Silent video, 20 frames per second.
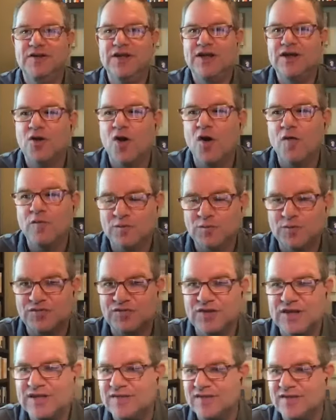in COVID, we're
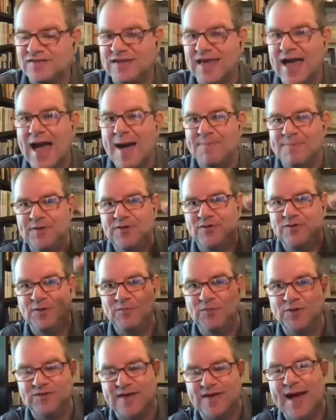seeing this gap
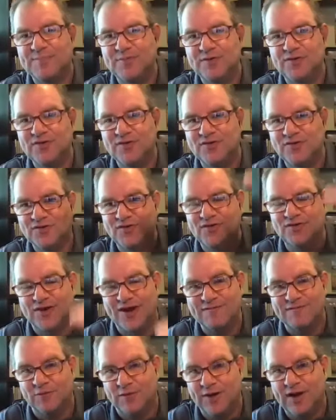between what top producers and
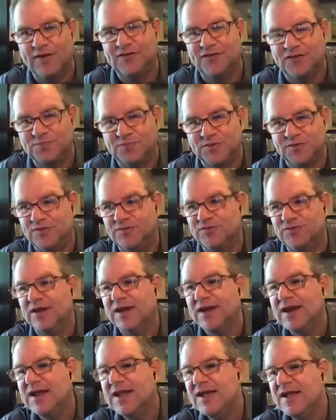everyone else is producing.
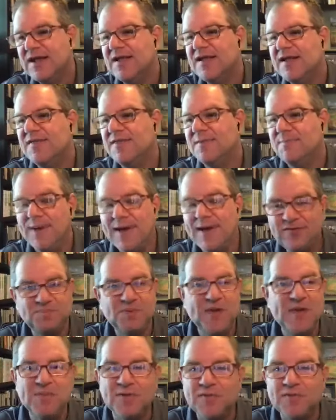Mm-hmm. The best
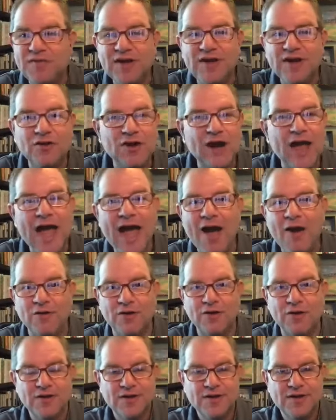people figure it
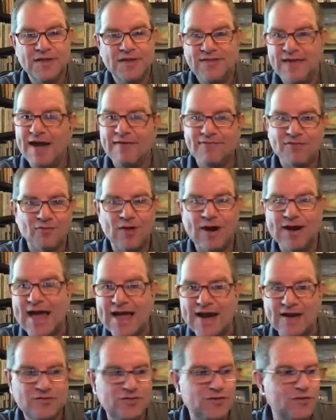out. Mm-hmm. They have the right
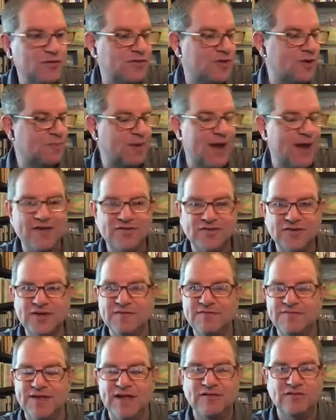attitude. They're
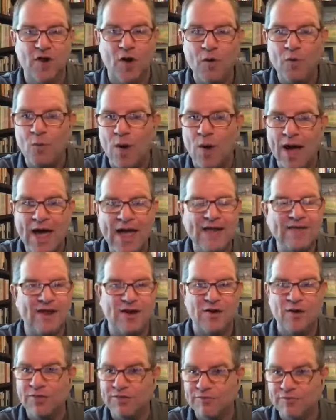positive. They don't whine. They
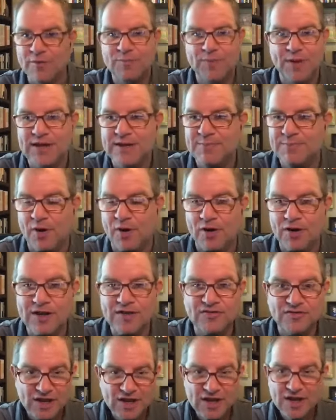don't throw pity
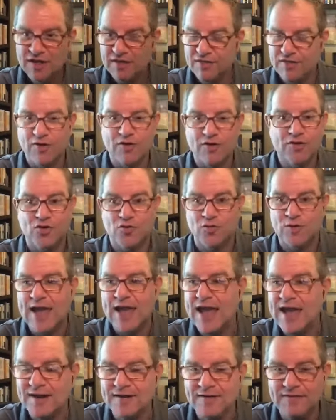parties. They're
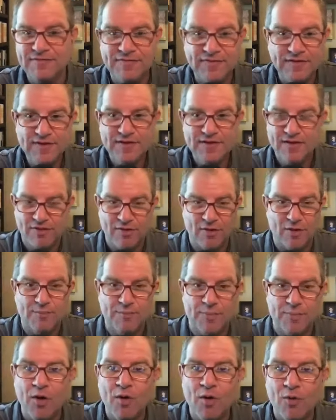creative. They're
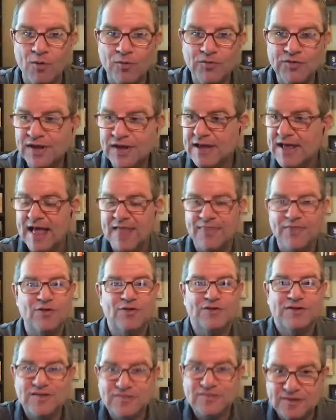bold, and they're
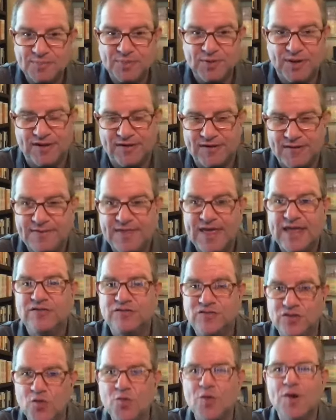disciplined. They
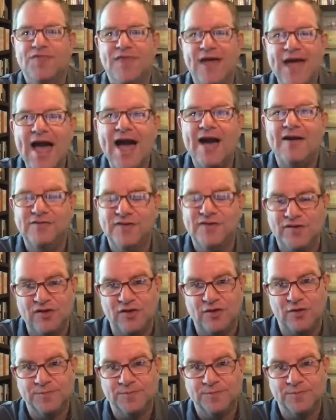do what they have to do.